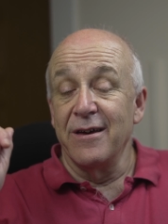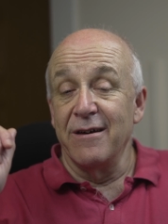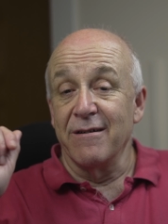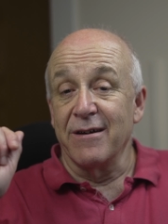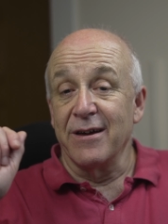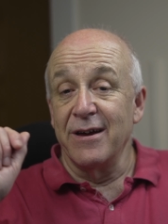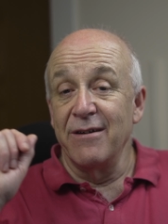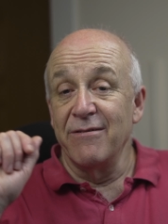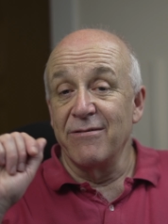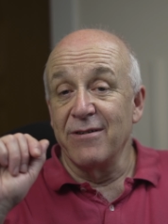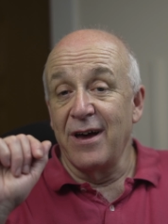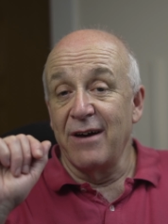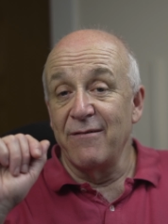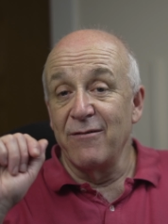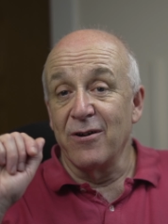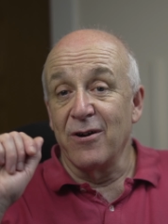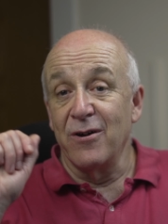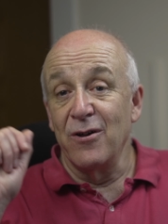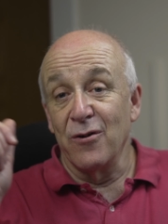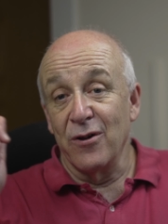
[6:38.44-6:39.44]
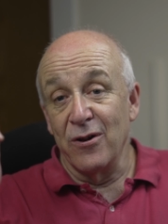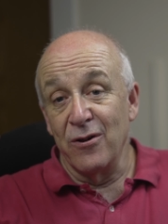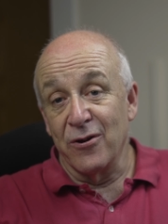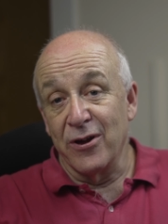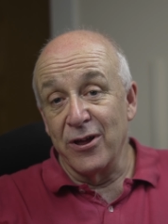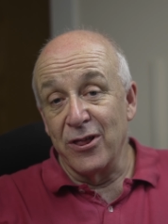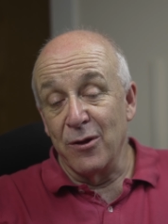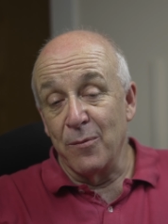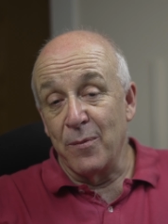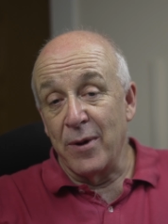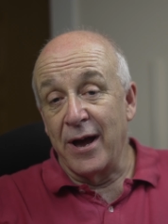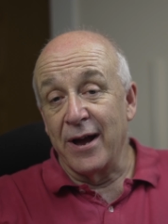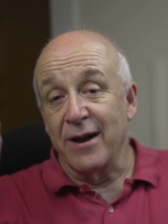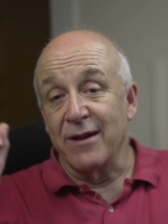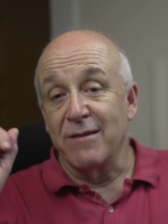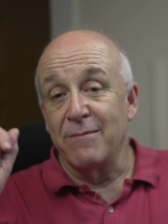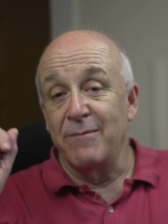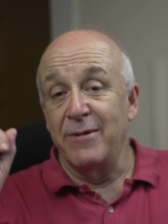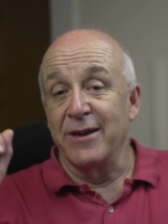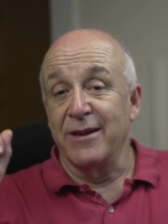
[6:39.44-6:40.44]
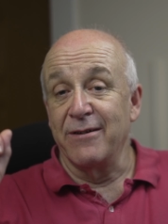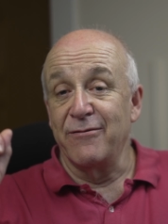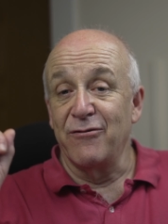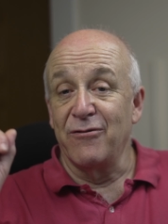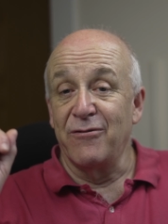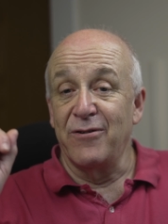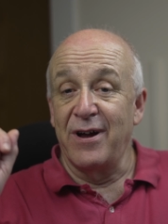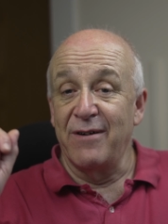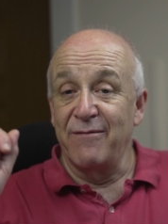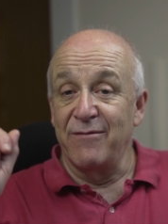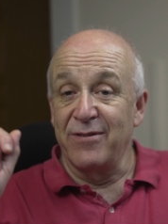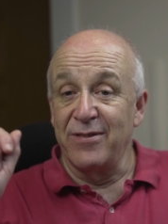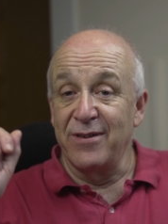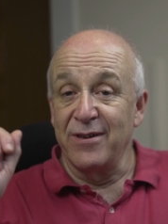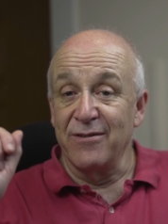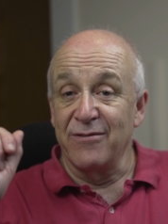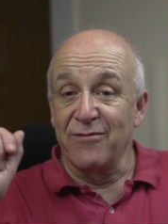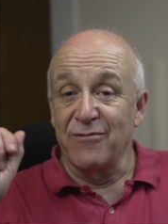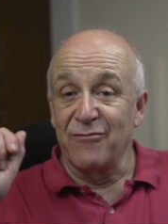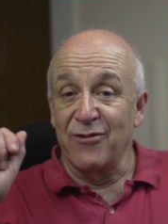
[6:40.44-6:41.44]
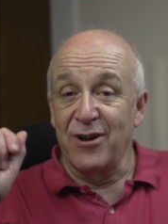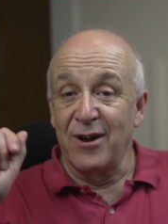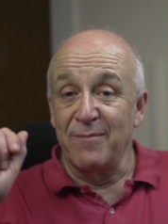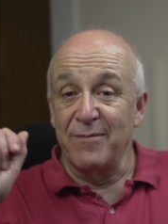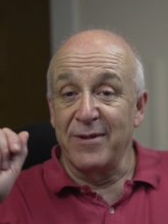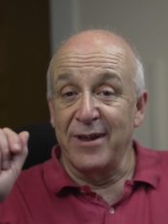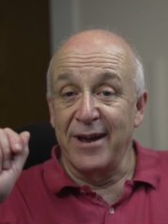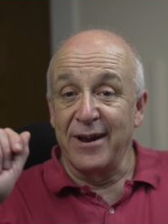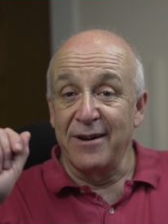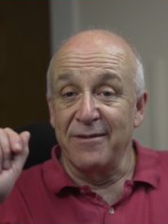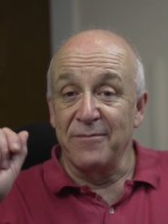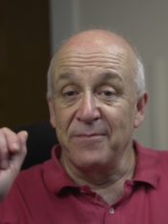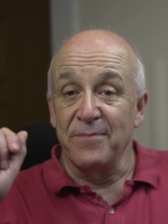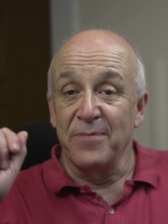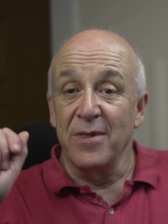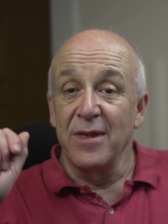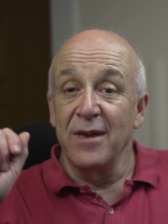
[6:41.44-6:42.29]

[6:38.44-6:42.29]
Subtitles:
Okay, so have a good look in the back to make sure everything's strapped down.